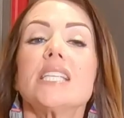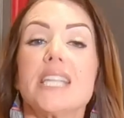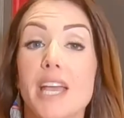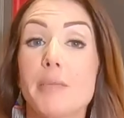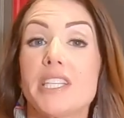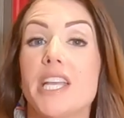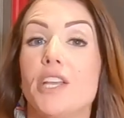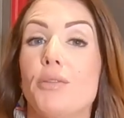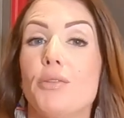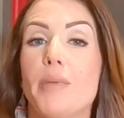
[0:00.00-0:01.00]
Today I'm going to
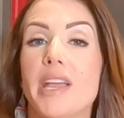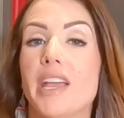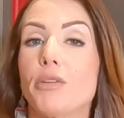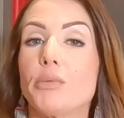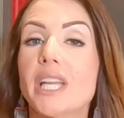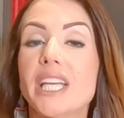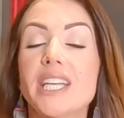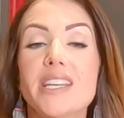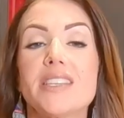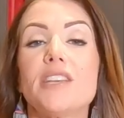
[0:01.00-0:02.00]
take you through making a really
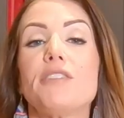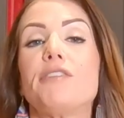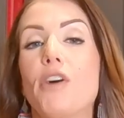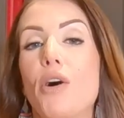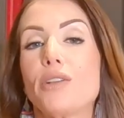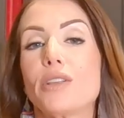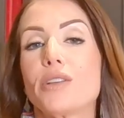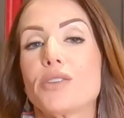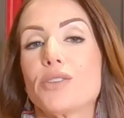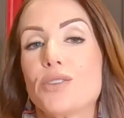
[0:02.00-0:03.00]
easy
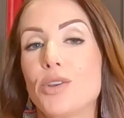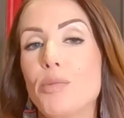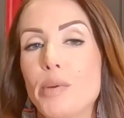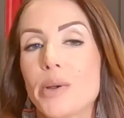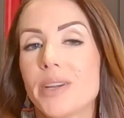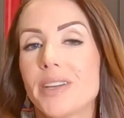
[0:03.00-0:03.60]
fall soup,